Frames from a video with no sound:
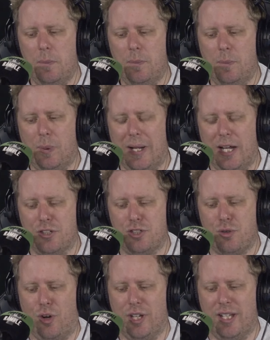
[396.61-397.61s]
players
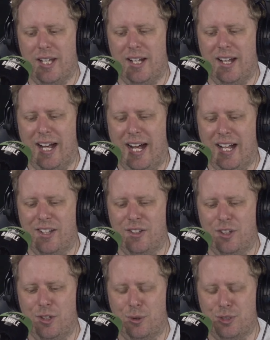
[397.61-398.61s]
striking and
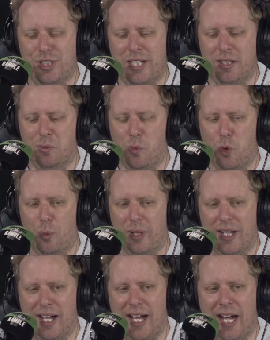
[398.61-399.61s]
you're seeing them warming
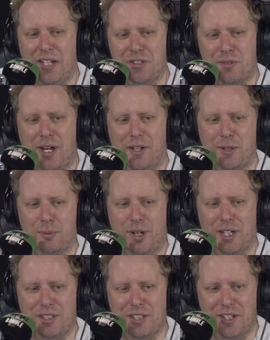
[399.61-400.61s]
their hands around the
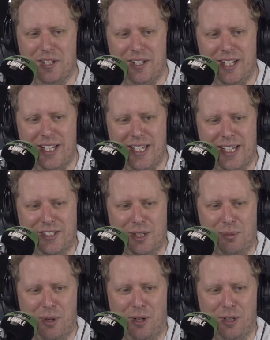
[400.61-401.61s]
brazier in
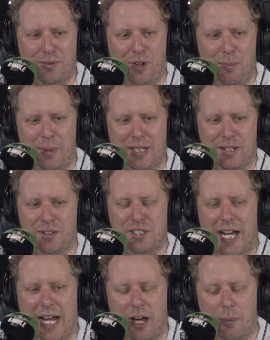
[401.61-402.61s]
some kind of like no
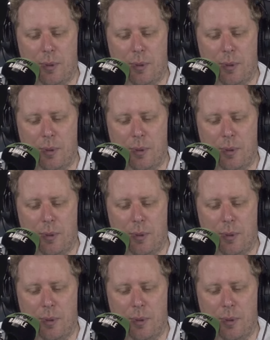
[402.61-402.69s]
town. sure